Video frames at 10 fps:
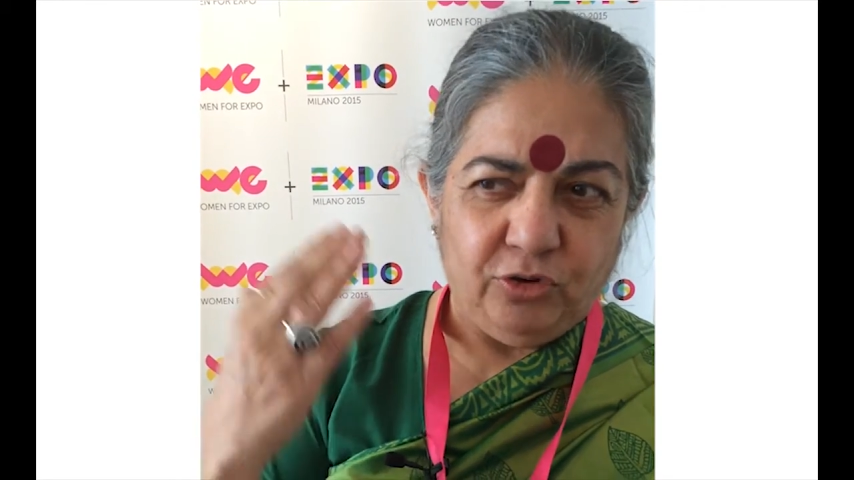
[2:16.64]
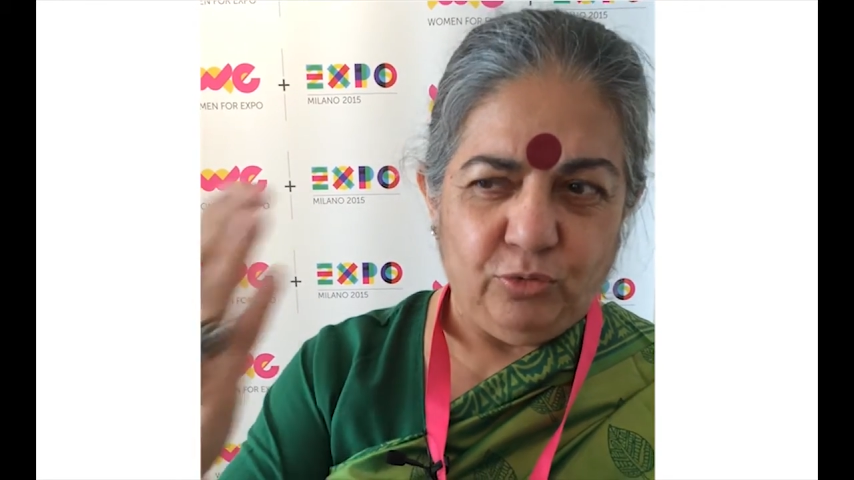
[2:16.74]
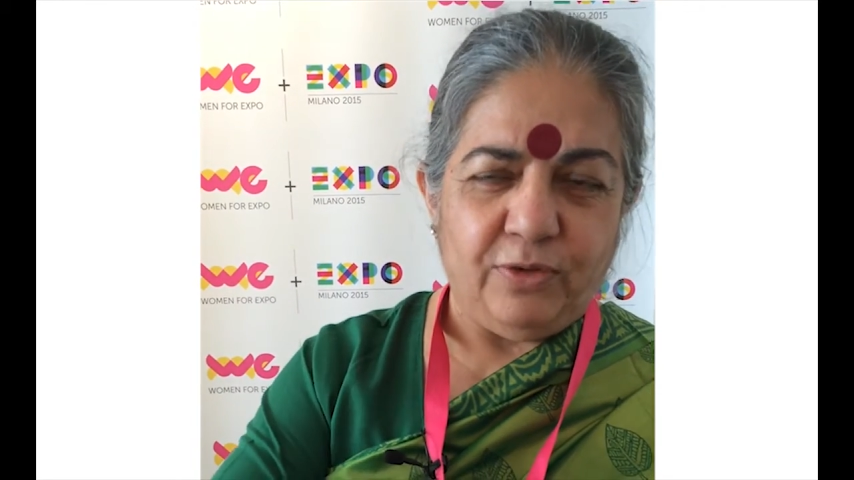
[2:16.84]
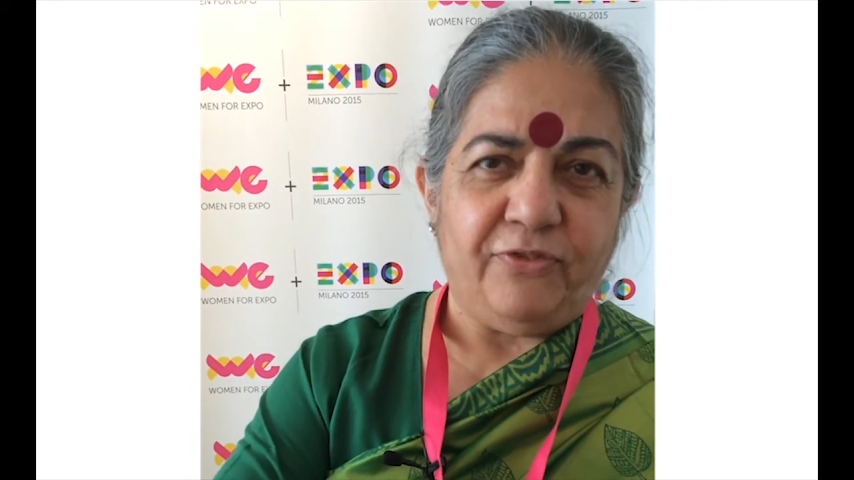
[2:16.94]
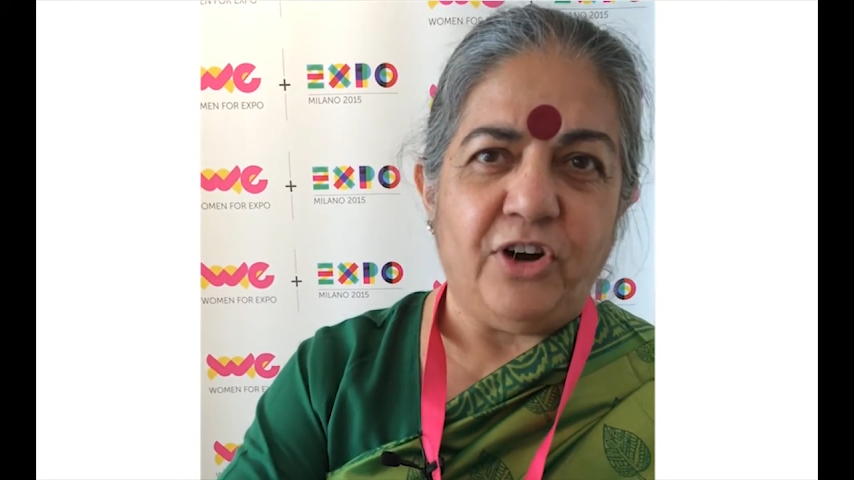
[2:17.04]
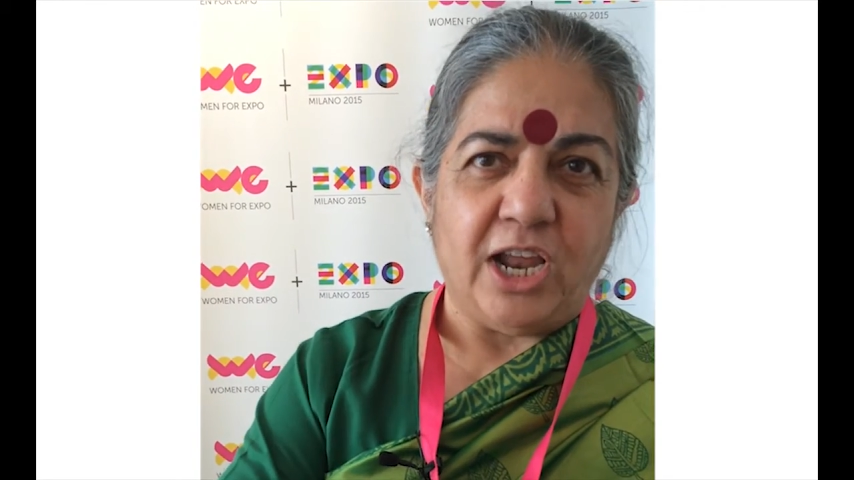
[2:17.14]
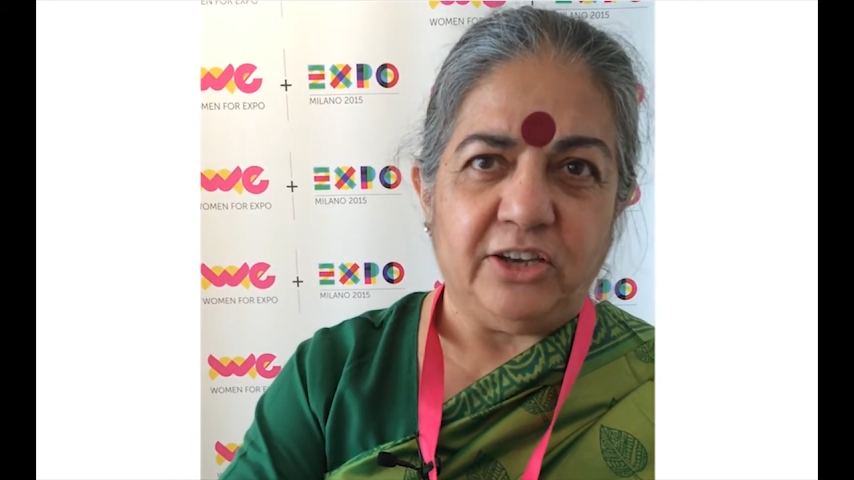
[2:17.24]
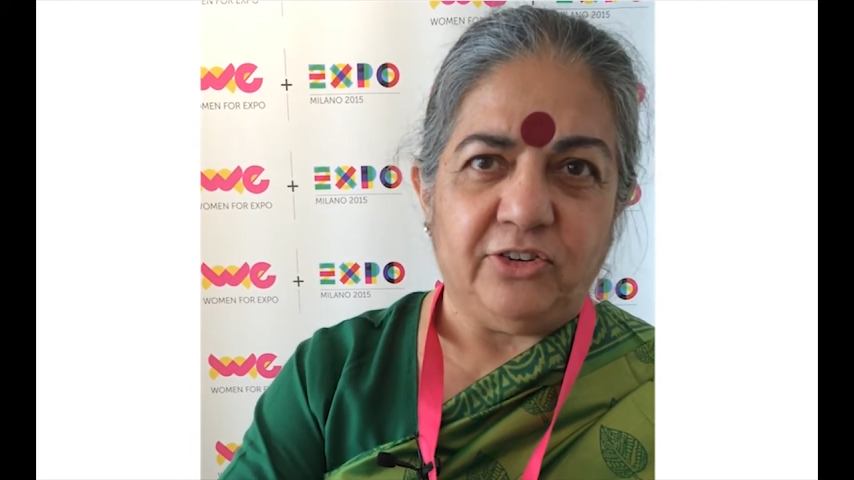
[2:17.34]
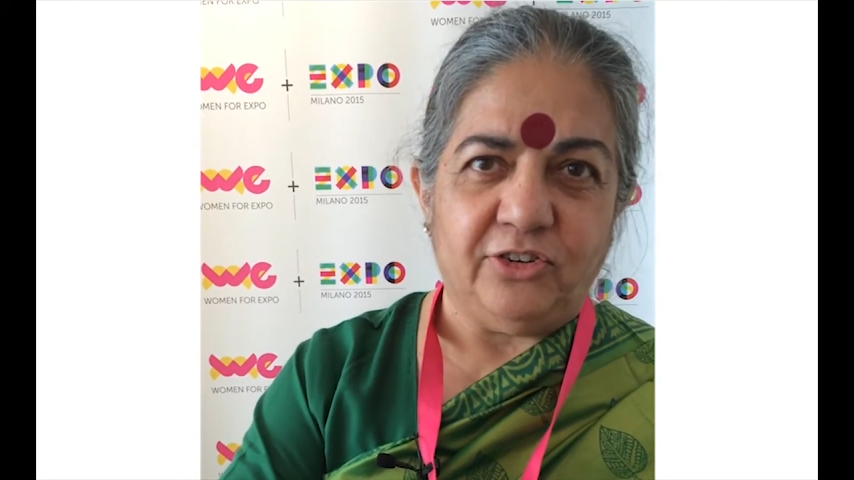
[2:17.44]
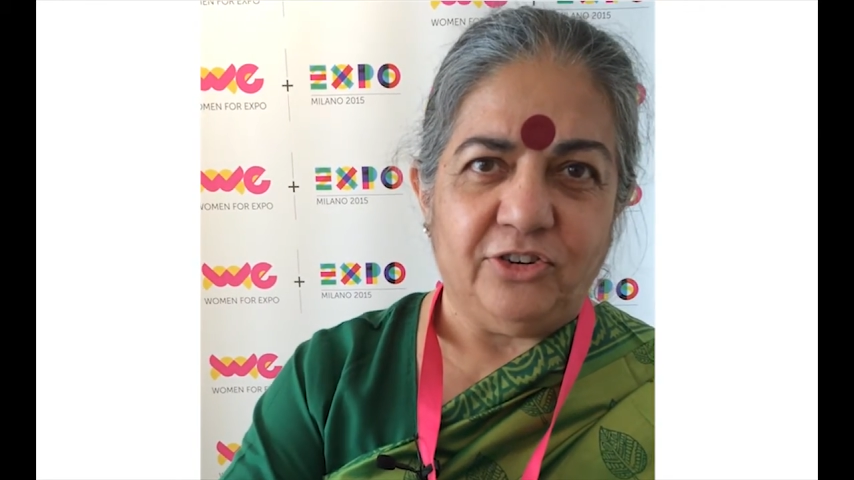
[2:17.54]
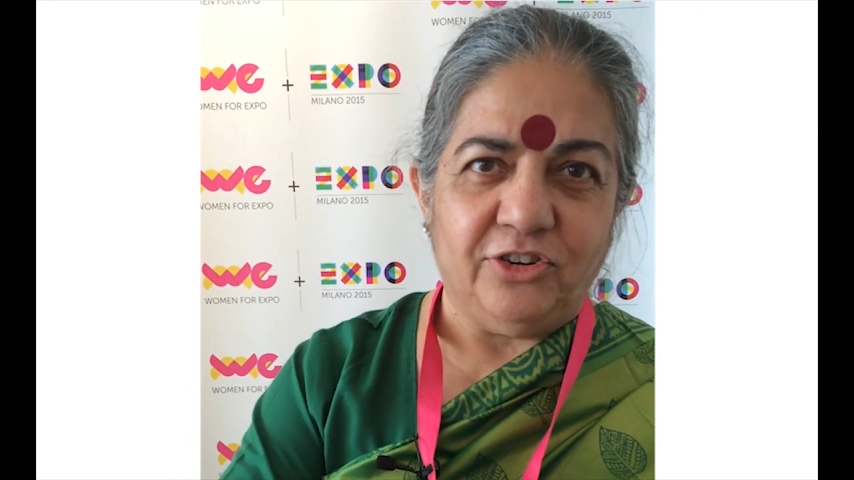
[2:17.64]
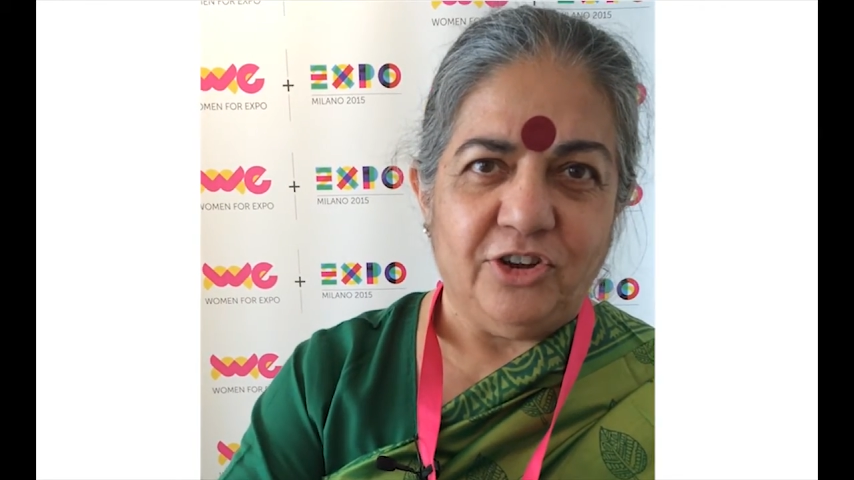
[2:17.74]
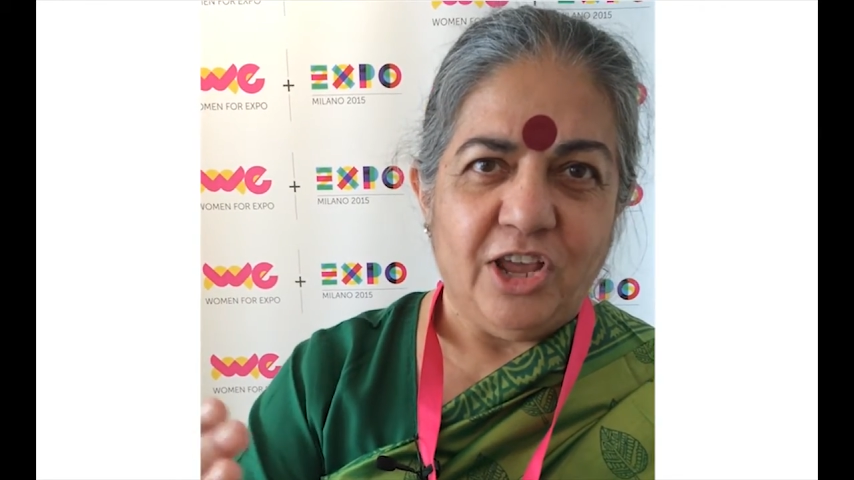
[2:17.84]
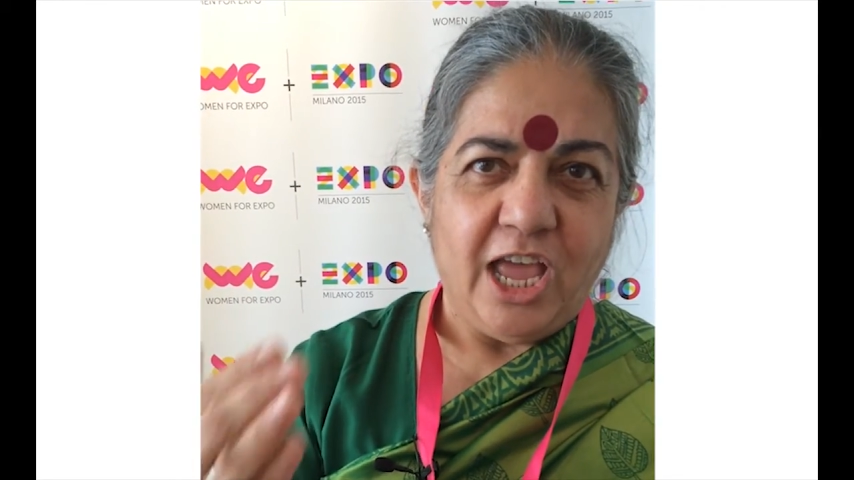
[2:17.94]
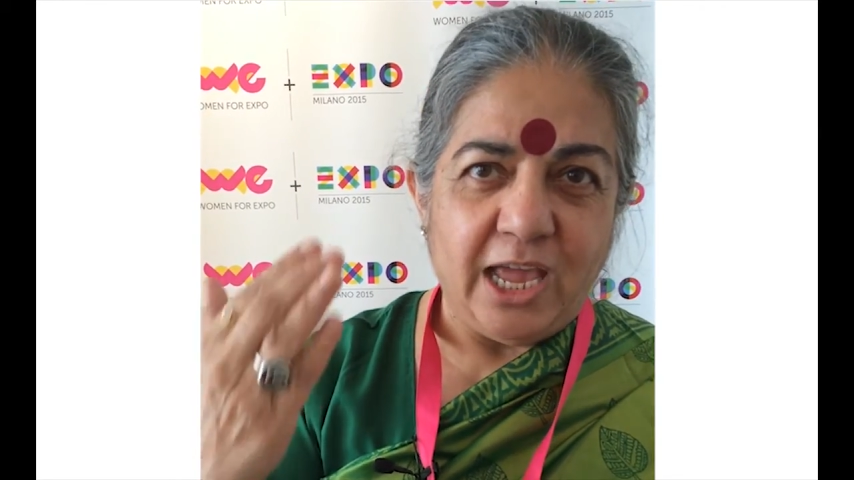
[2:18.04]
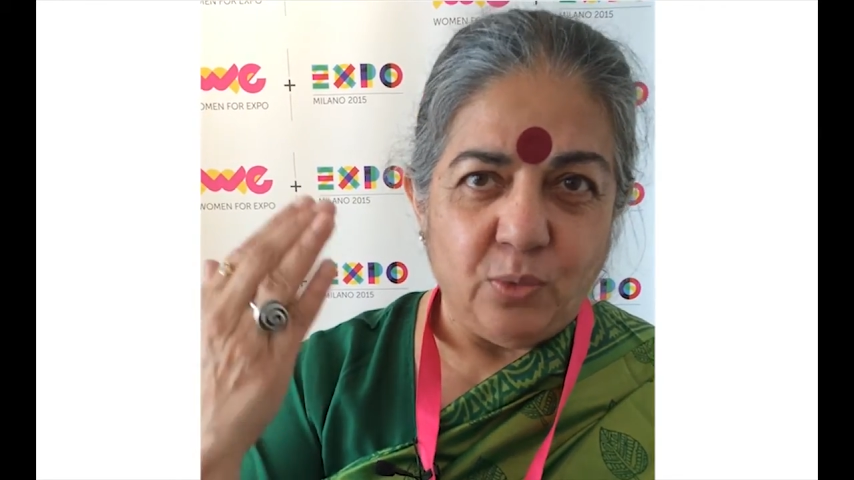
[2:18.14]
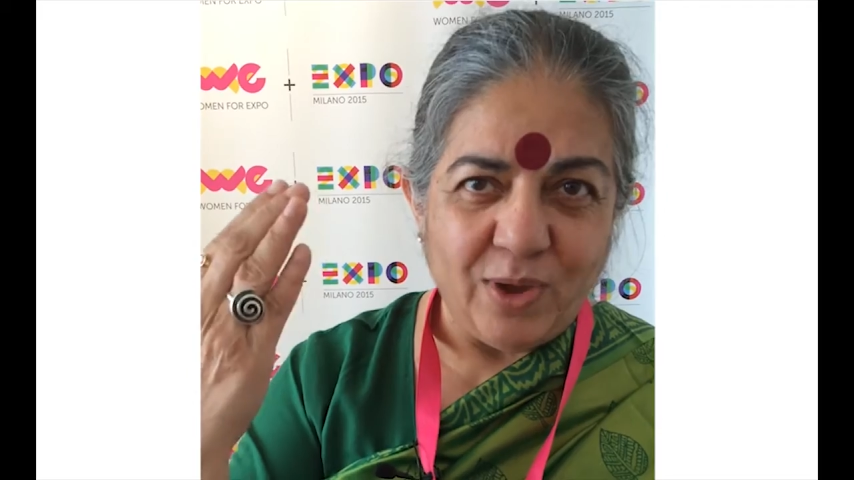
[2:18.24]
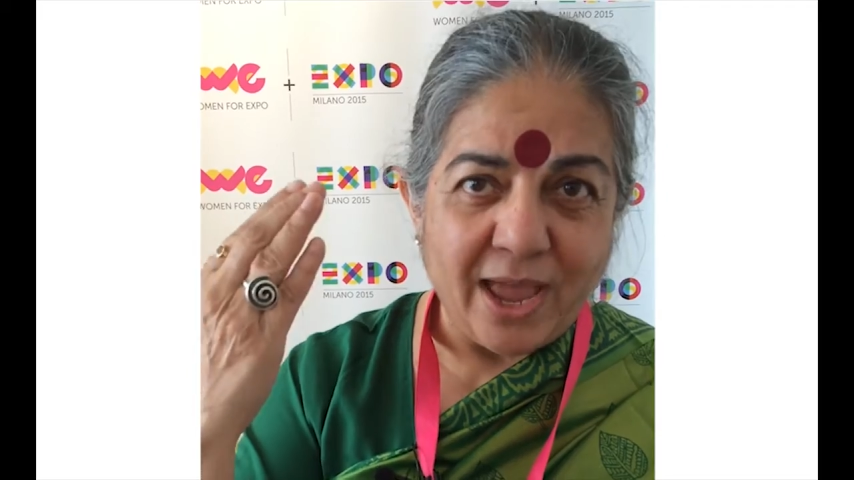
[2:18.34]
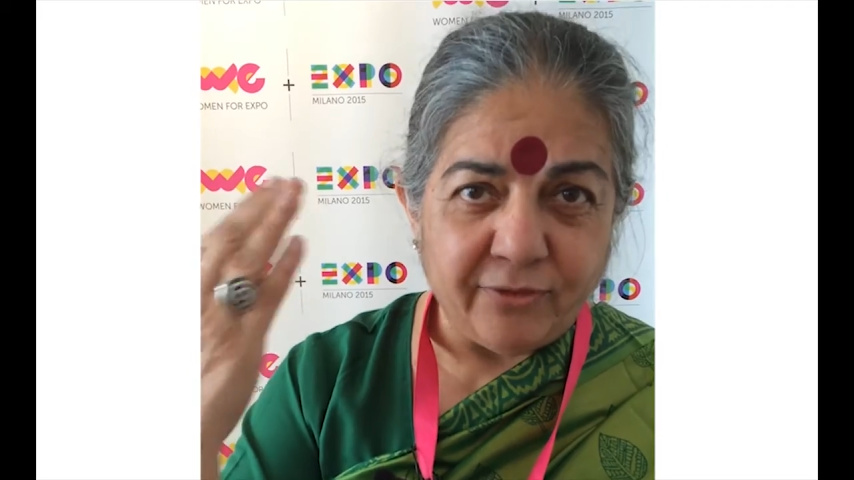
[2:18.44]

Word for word: to the front and we